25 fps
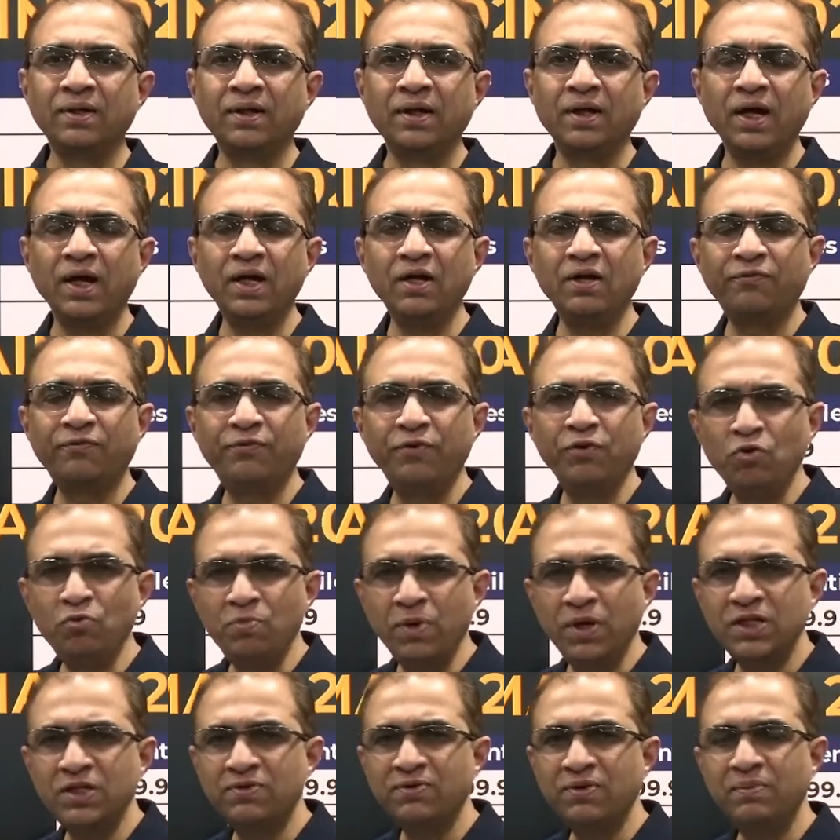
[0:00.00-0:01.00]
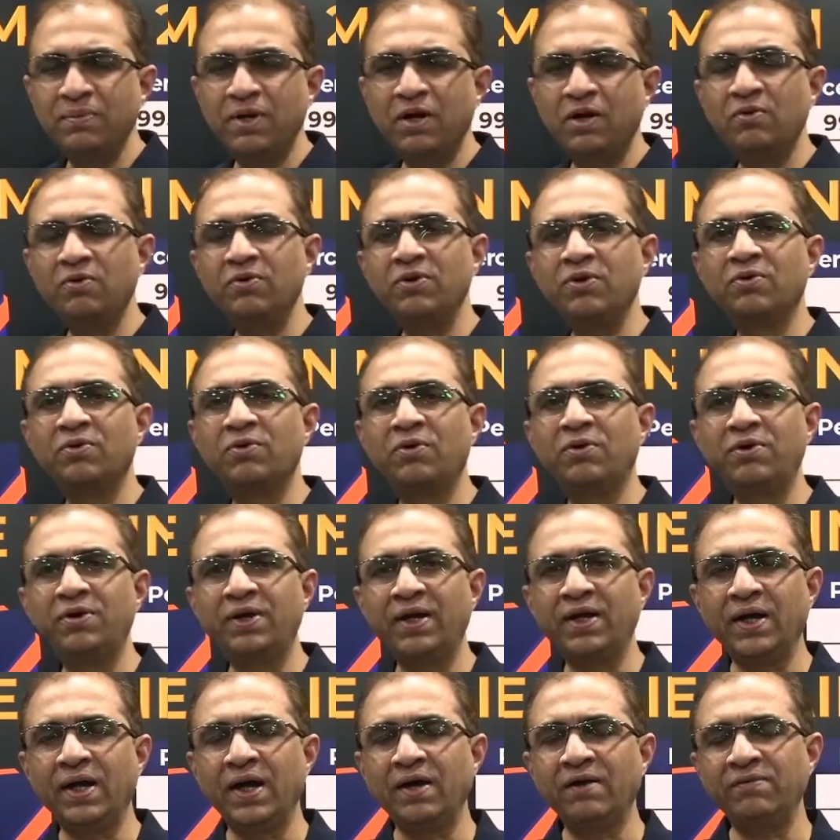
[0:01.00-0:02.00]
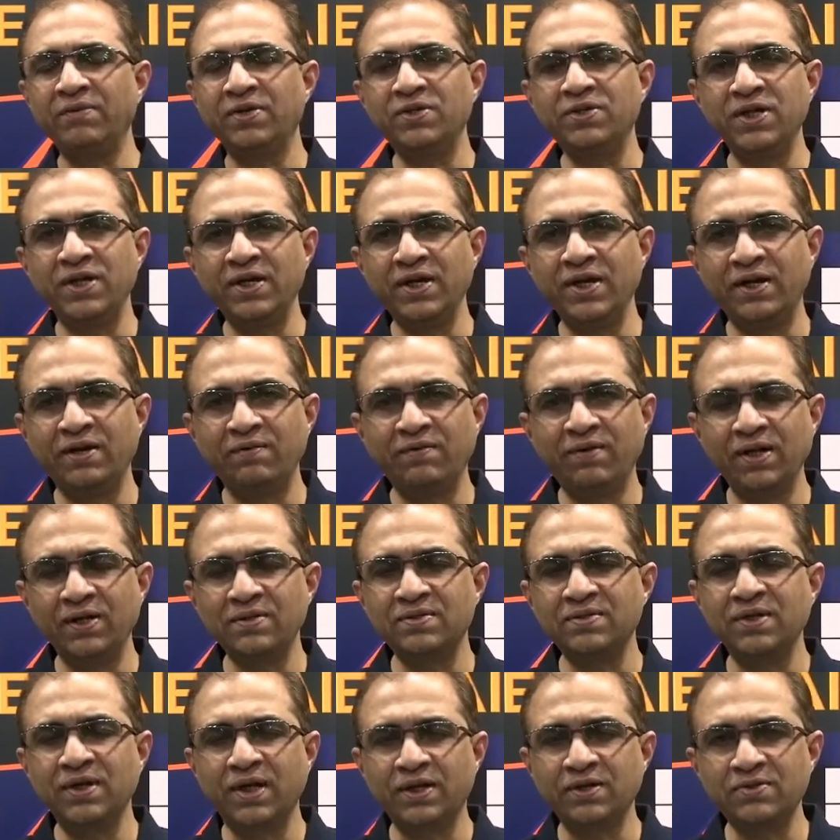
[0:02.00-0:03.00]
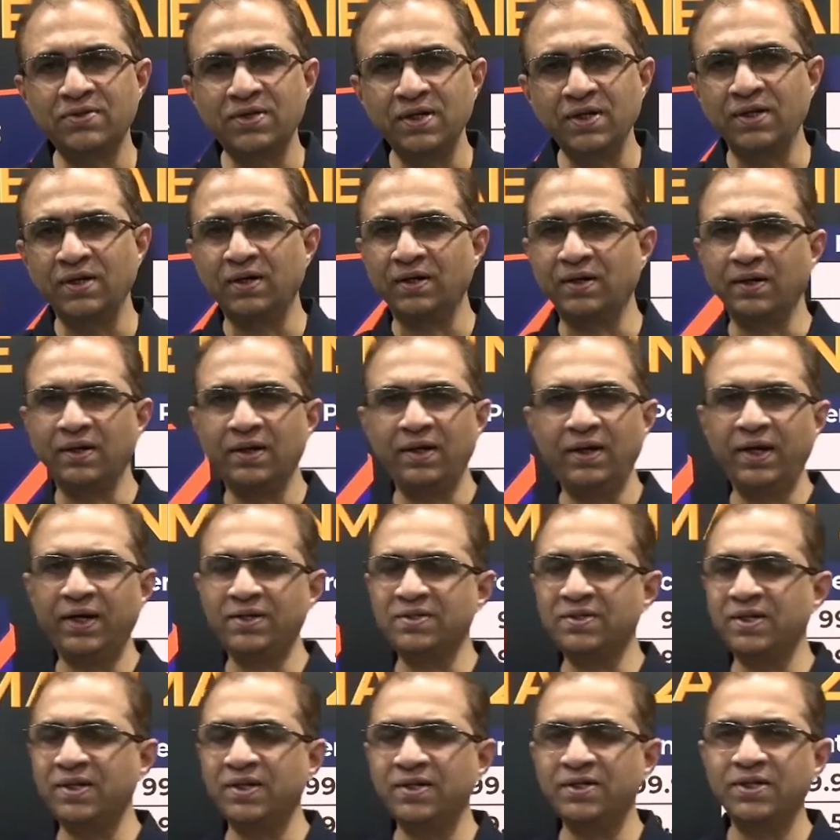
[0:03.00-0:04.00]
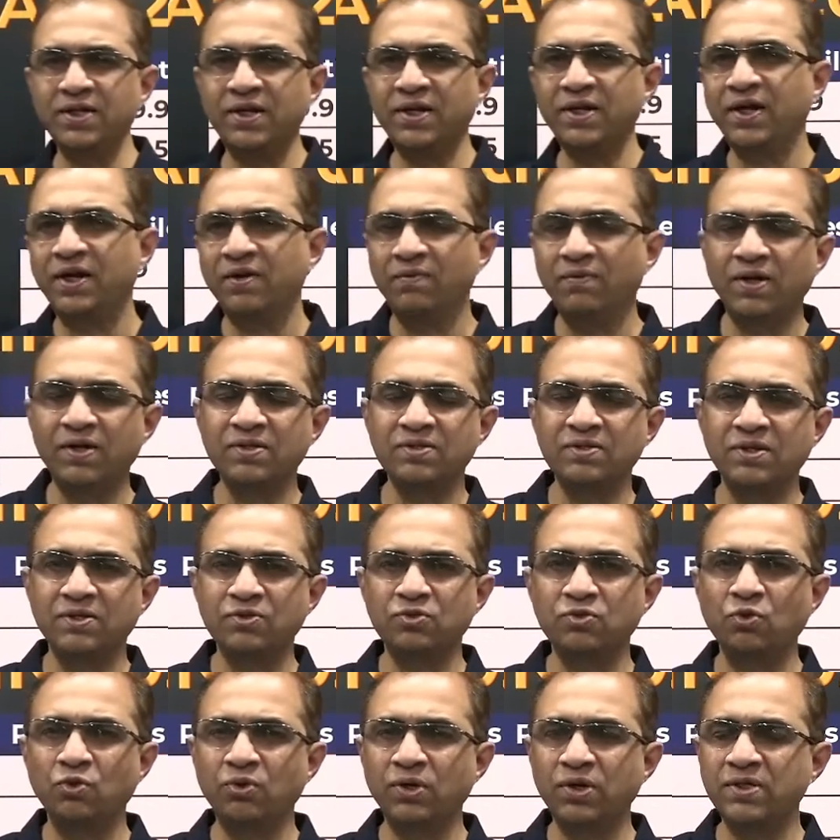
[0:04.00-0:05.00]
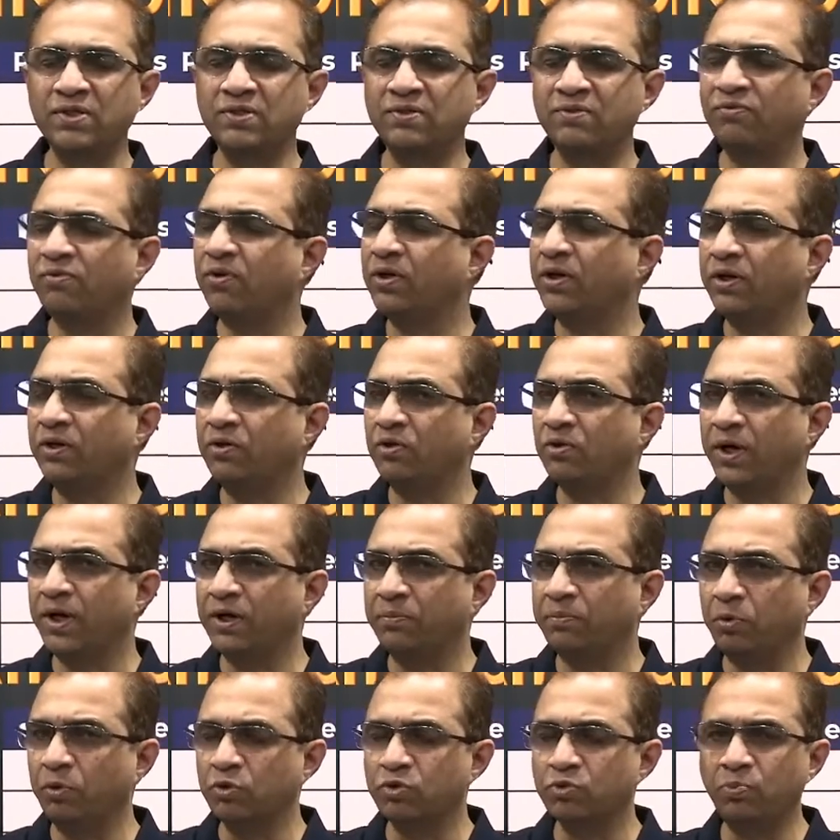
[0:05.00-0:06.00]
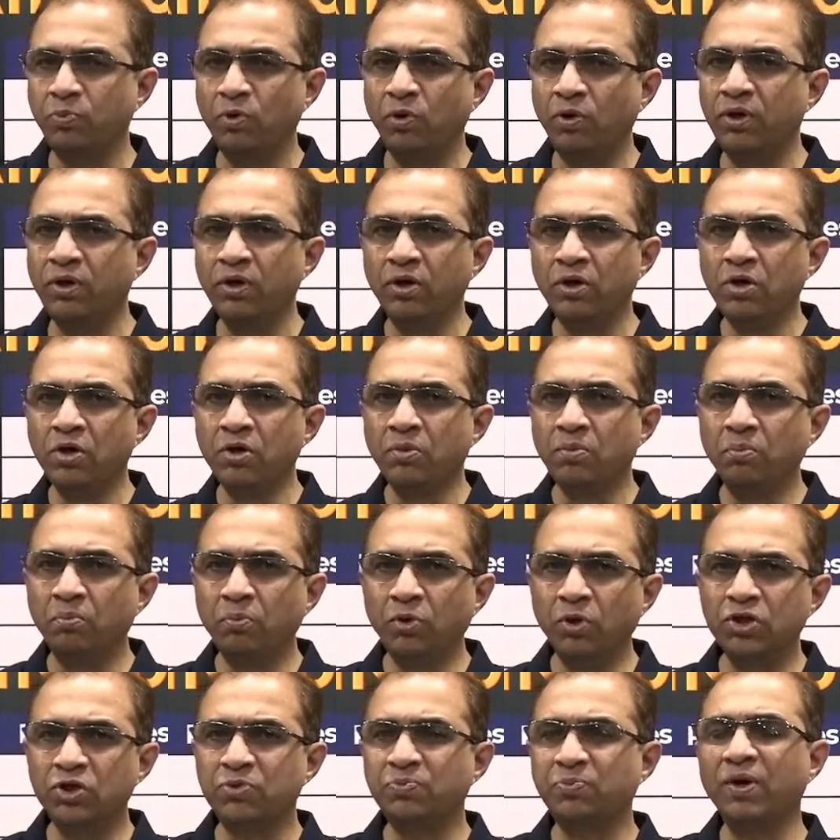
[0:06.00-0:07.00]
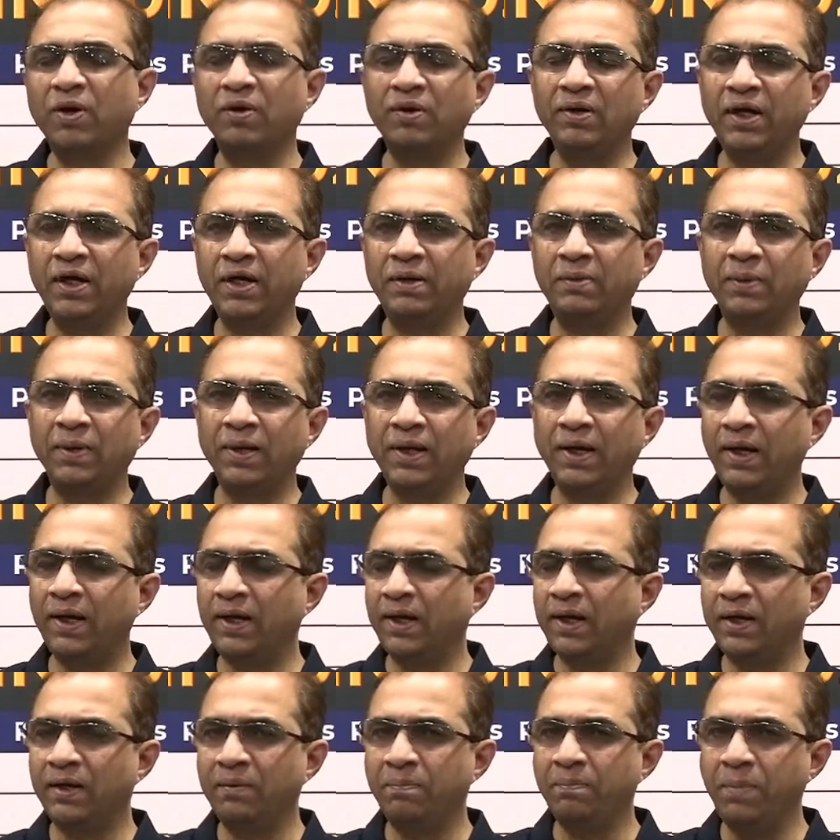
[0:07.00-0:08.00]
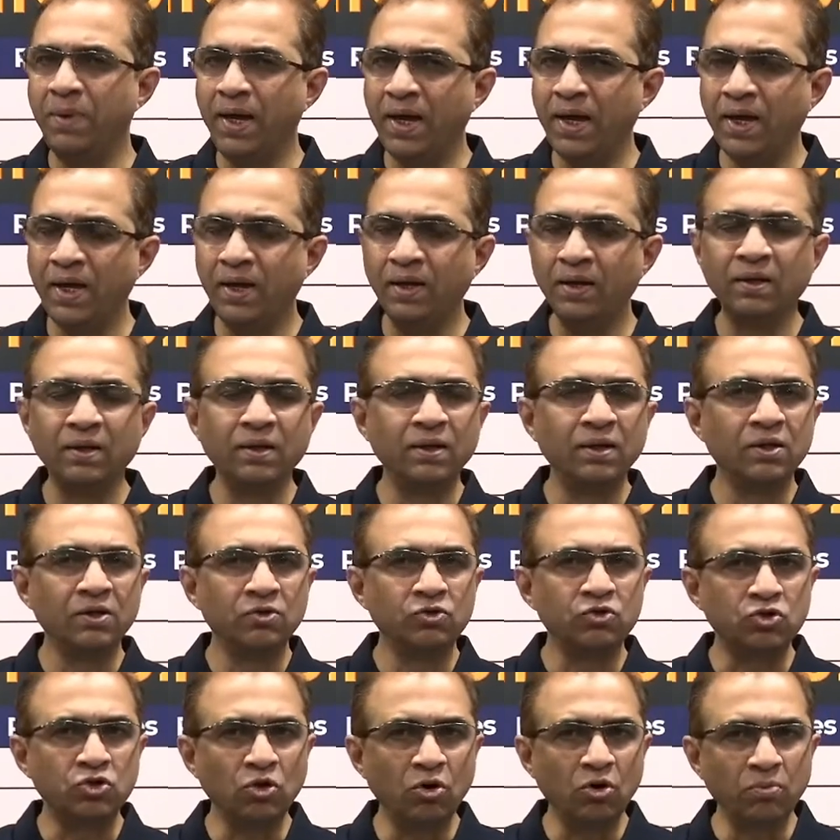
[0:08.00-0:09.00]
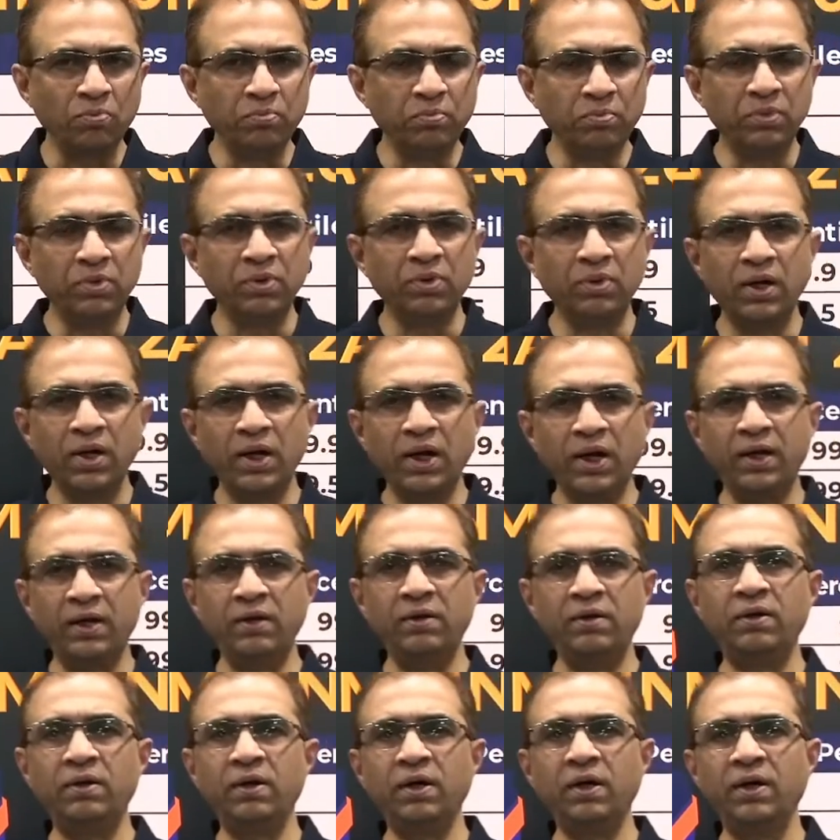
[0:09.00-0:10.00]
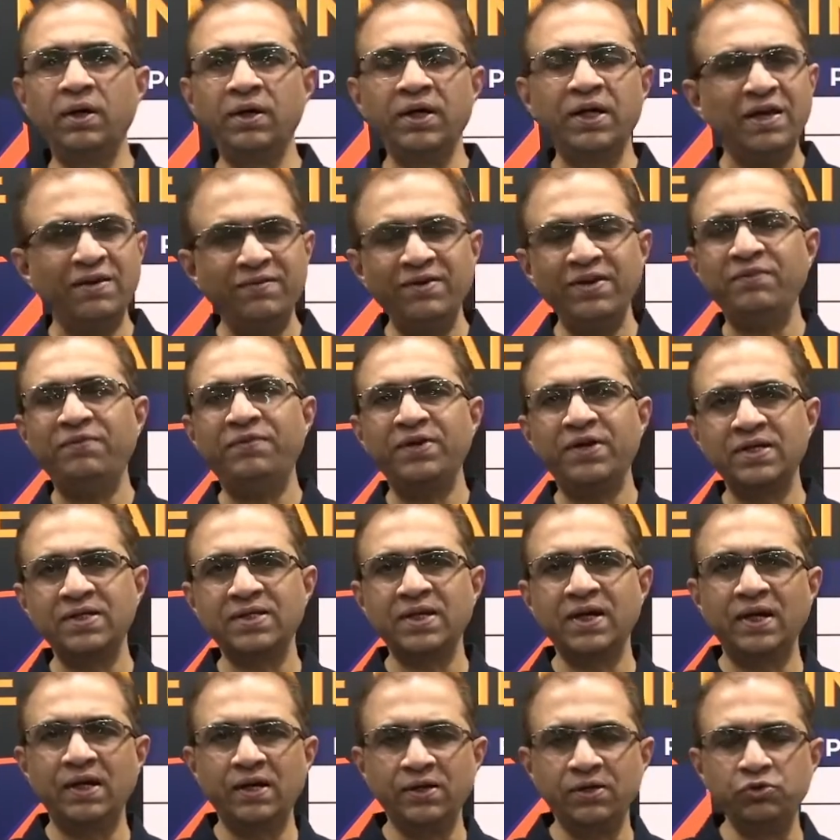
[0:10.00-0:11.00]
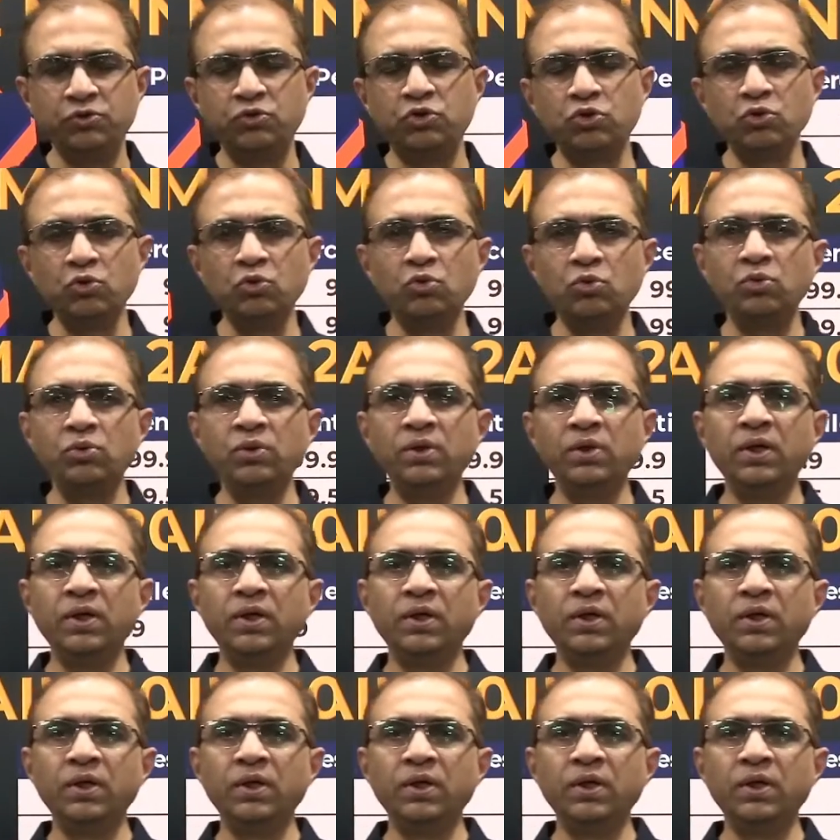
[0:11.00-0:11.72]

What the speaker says: in a few months from now, you're going to have the JEE Advanced next year. Next year, JEE Advanced, there's no reason for it to get postponed. Most probably it will be held in May. So, and even if it is held in June,